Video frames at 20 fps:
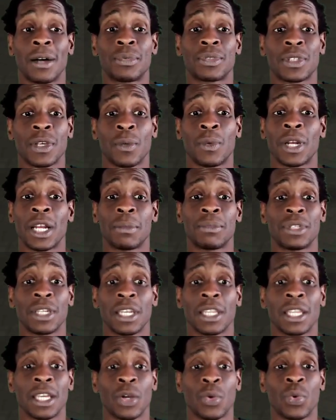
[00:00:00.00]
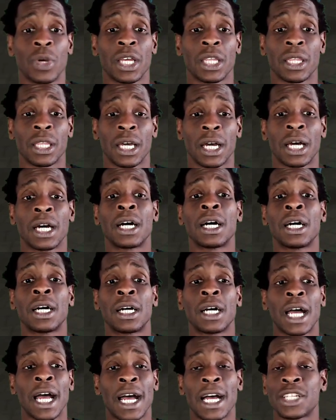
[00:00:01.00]
So when I'm dealing with
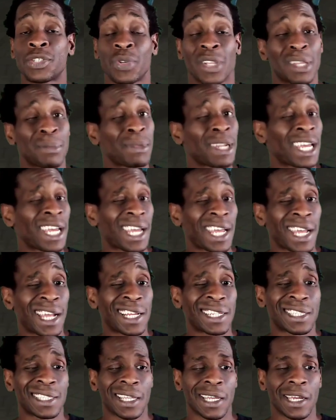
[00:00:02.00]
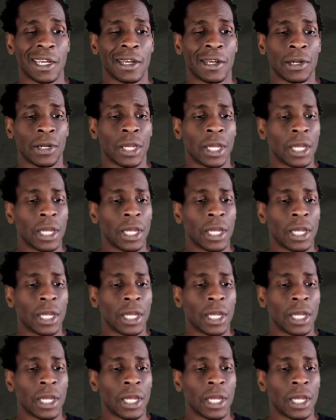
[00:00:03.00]
Azrael, I'm not as scared.